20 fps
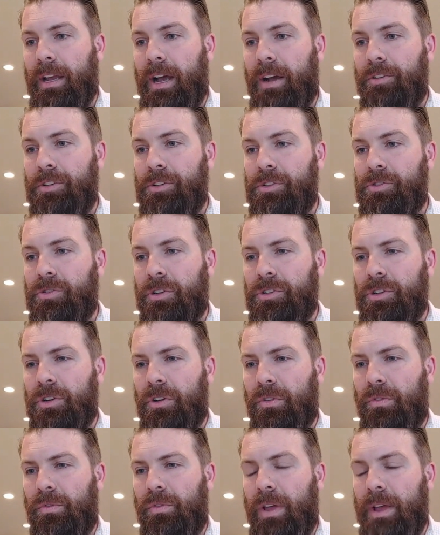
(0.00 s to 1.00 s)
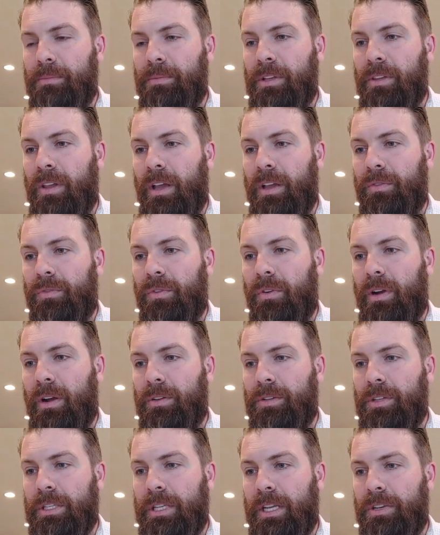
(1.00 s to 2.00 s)
How do you structure your family life
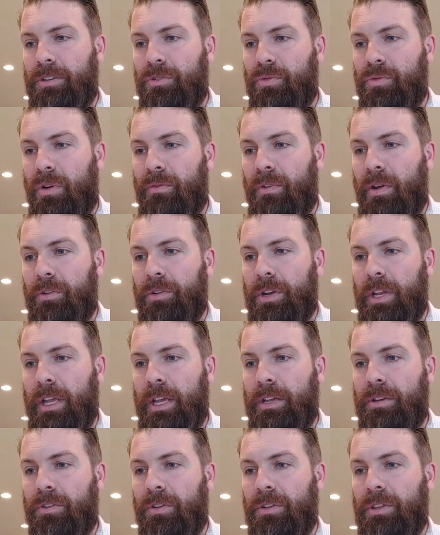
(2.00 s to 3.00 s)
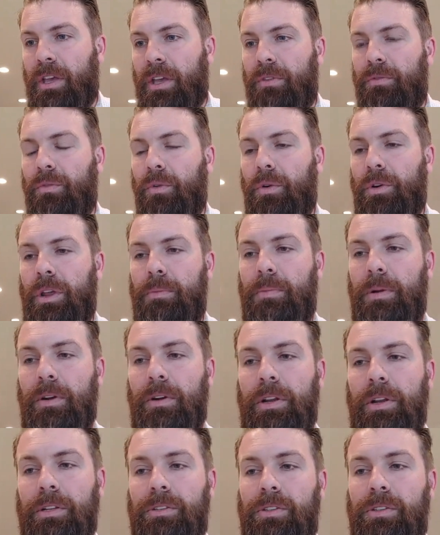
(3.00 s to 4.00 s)
around the 10 to 12 hour day during that four day
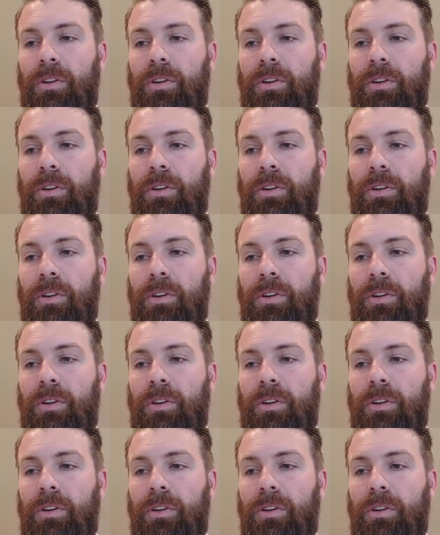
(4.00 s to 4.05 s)
period?